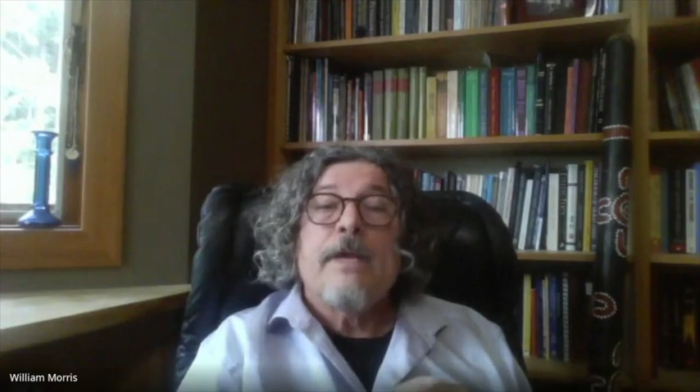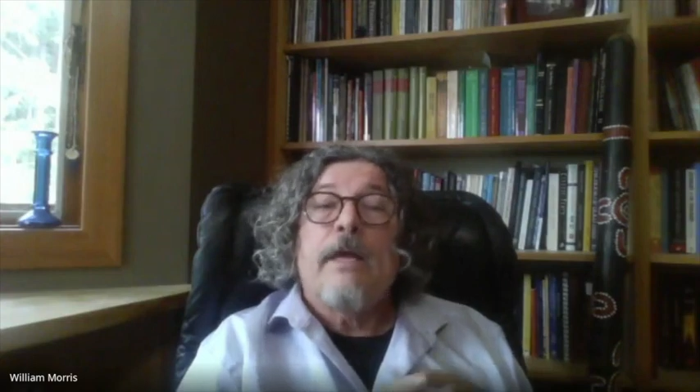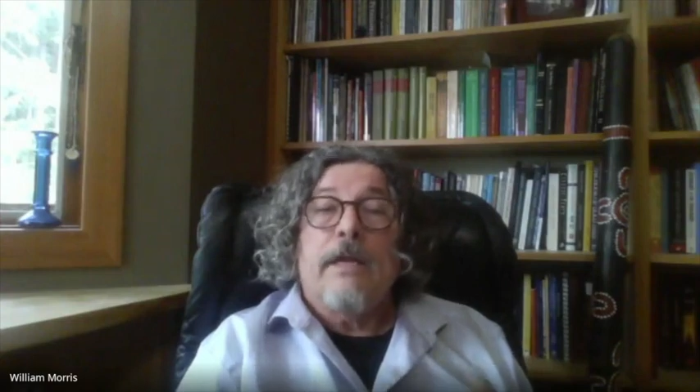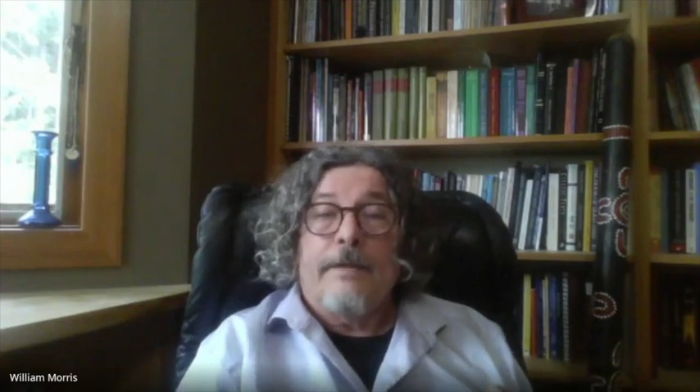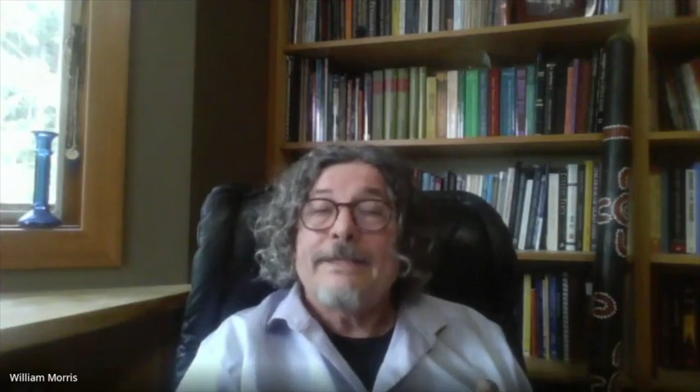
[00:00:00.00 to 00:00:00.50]

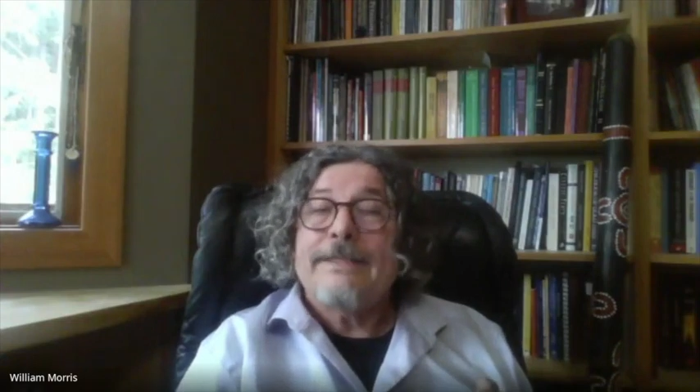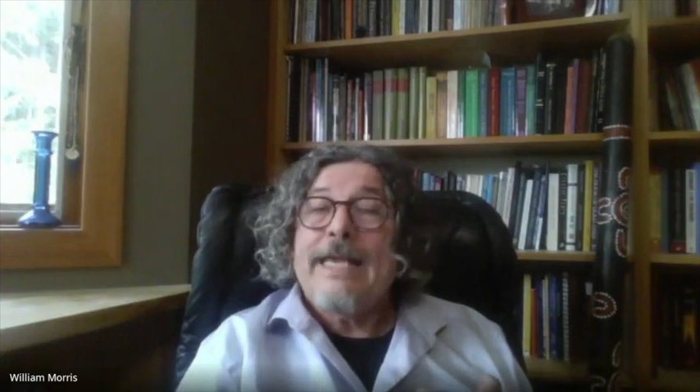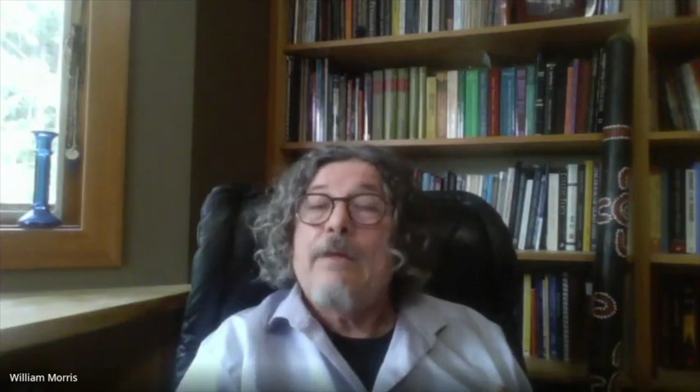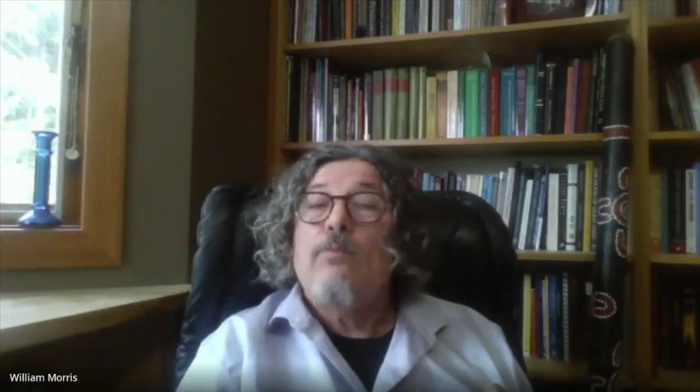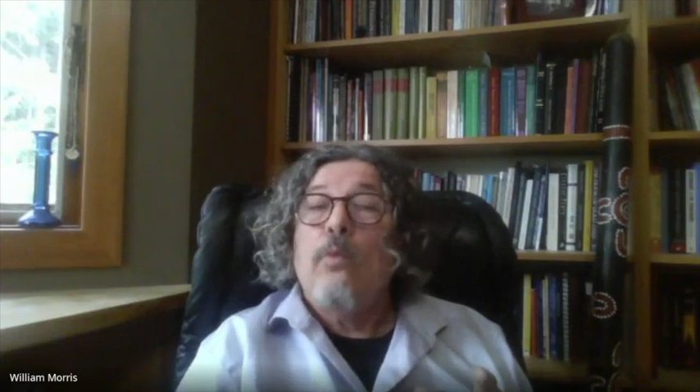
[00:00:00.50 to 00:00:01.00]
Now, this
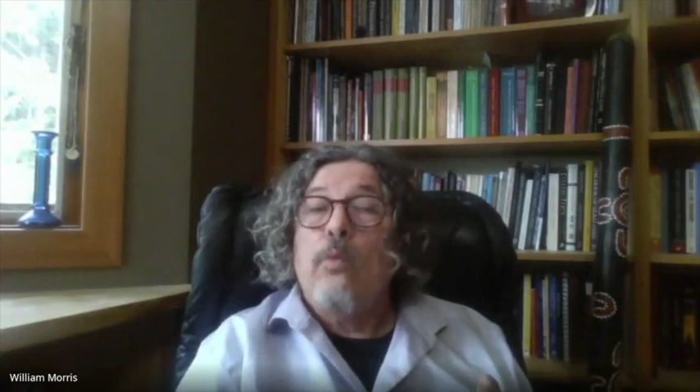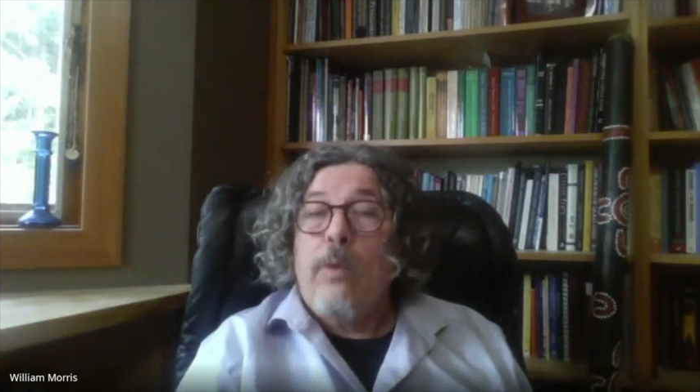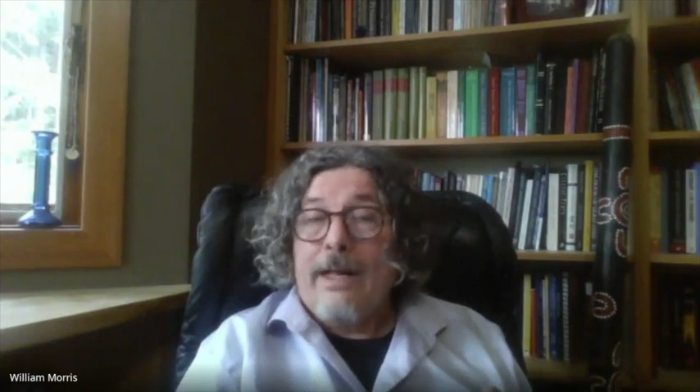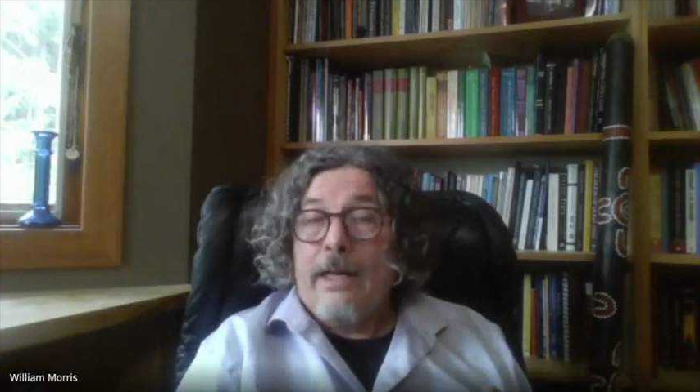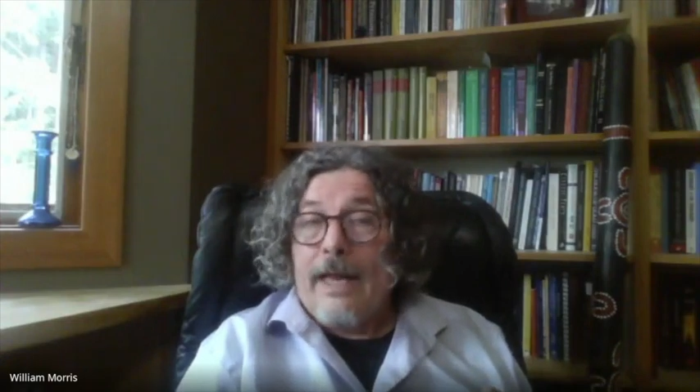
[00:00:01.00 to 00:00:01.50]
came
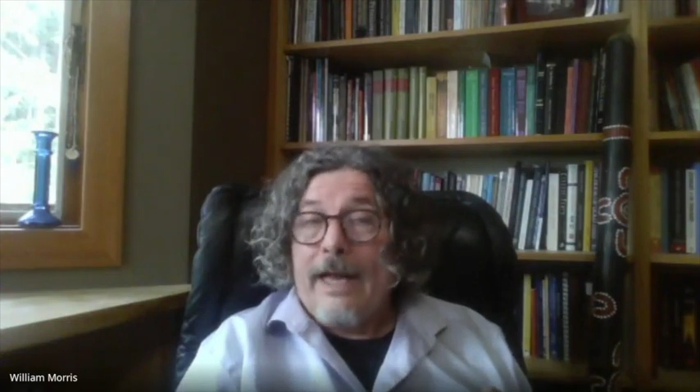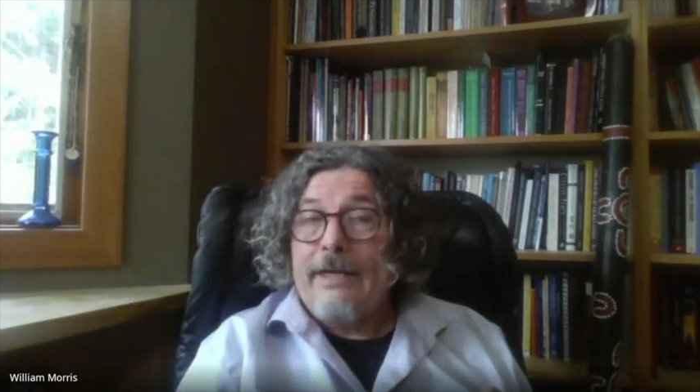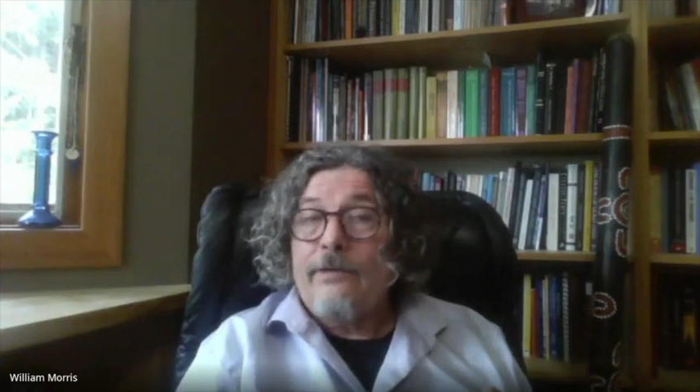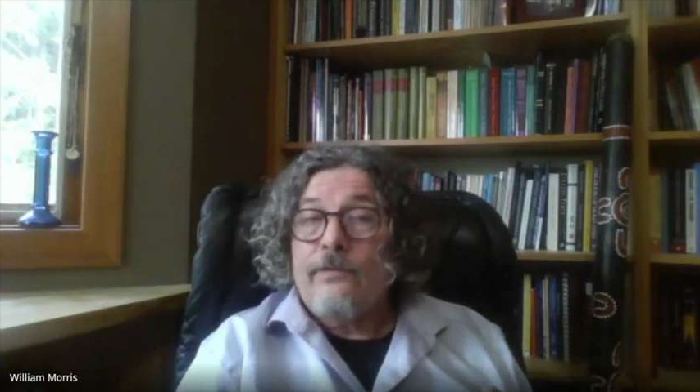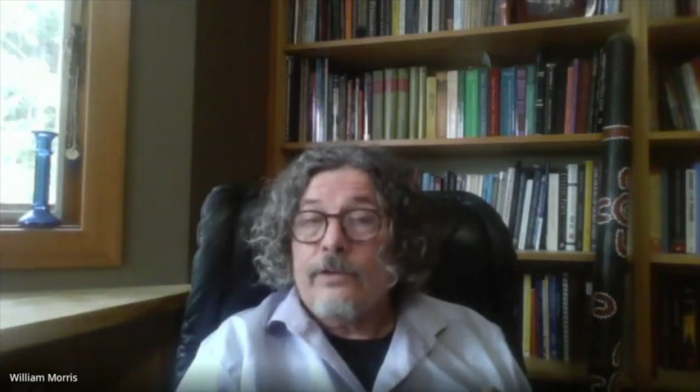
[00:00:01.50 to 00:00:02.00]
well
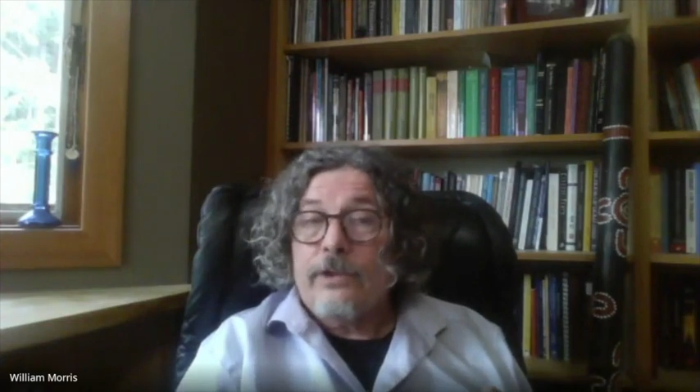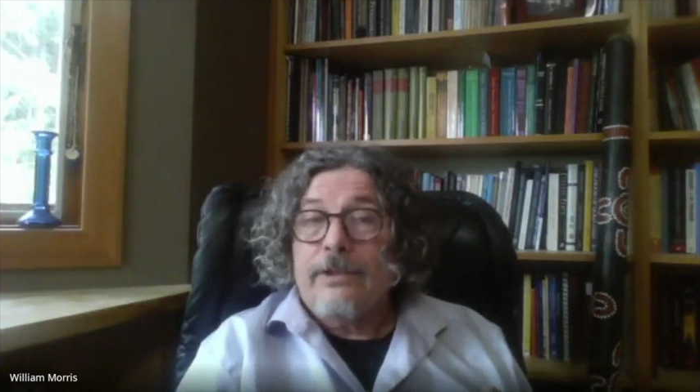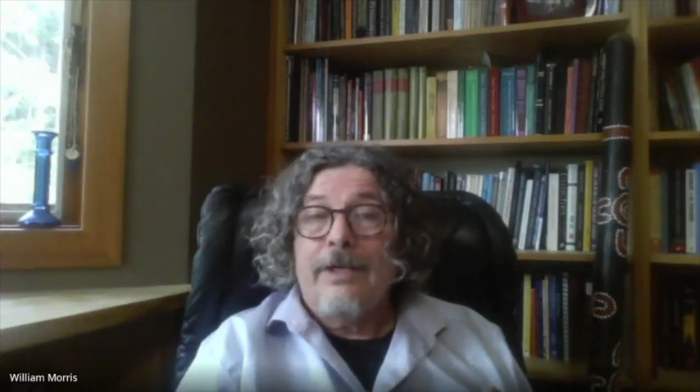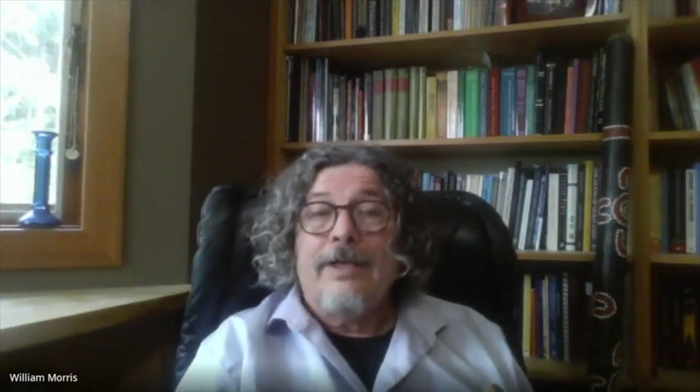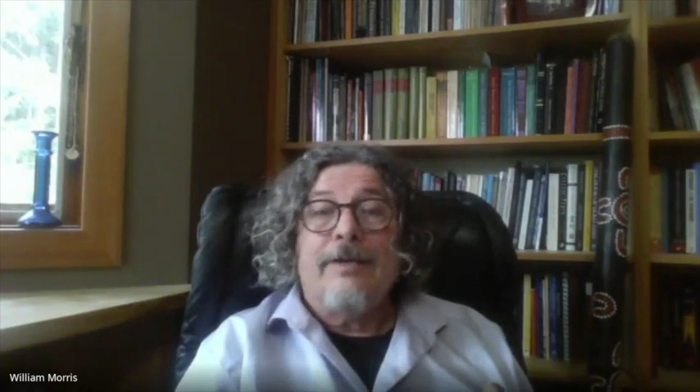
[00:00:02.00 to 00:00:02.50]
after